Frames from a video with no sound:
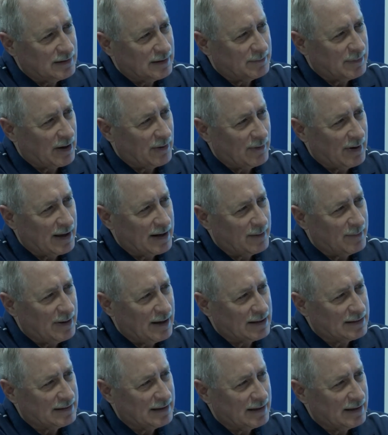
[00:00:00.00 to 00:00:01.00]
Am I right
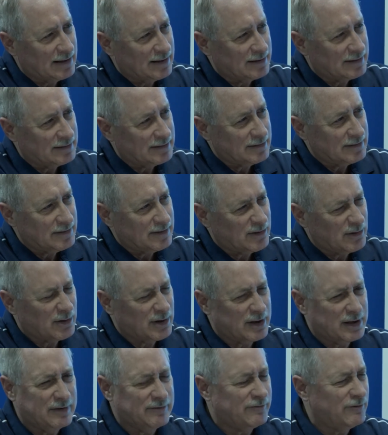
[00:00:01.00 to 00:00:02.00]
about that?
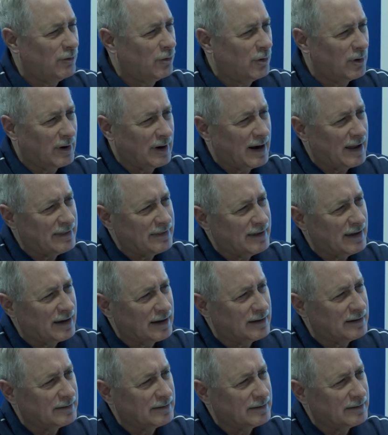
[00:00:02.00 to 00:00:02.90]
34, I think.